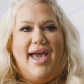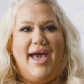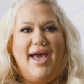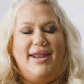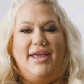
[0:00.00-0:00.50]

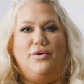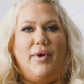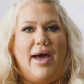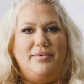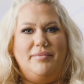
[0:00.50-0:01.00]
And he
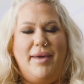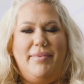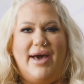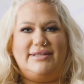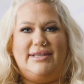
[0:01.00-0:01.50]
grabbed my
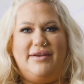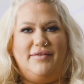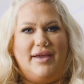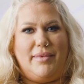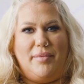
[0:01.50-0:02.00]
basket
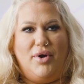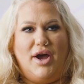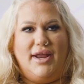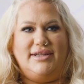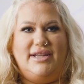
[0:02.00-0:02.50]
of like my
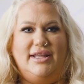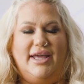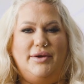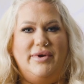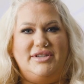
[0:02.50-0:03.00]
product, and he
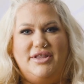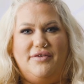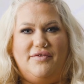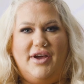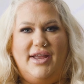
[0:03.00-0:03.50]
like went to
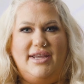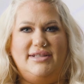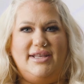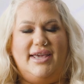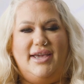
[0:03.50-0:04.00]
the front, and
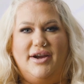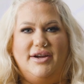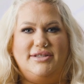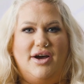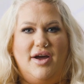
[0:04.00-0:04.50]
he's like, here,
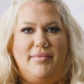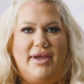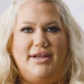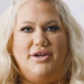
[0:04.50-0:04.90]
it's on me.